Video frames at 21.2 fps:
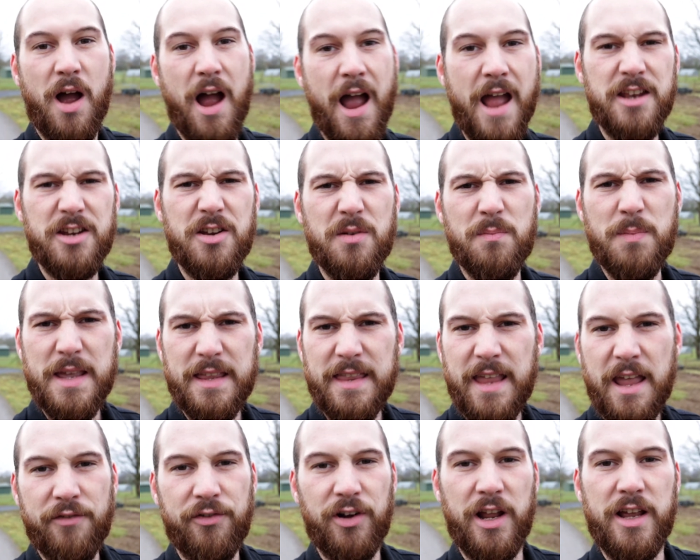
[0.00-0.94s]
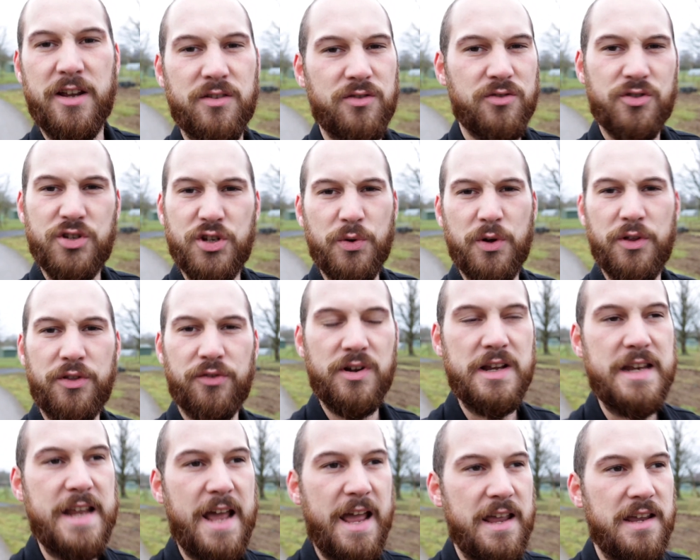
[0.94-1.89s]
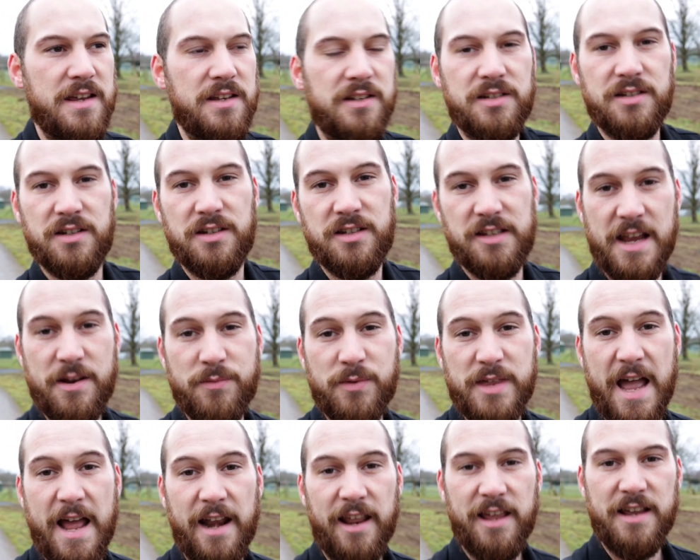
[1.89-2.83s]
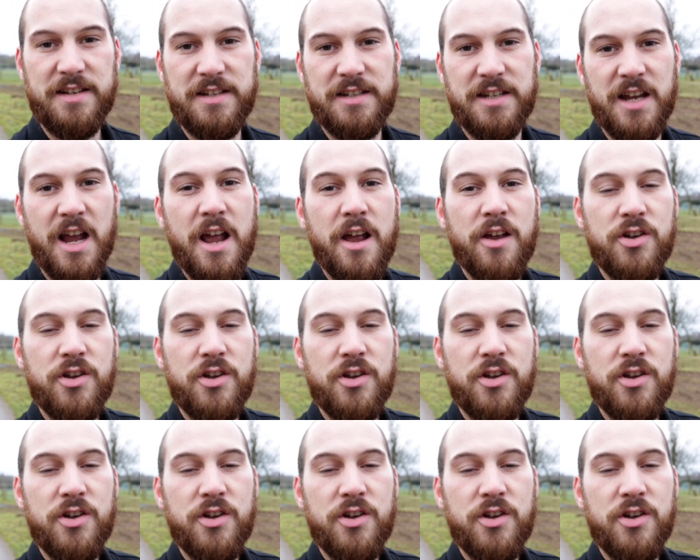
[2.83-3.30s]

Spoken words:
I ended up being there for like 2 or 3 days, stayed with Alice.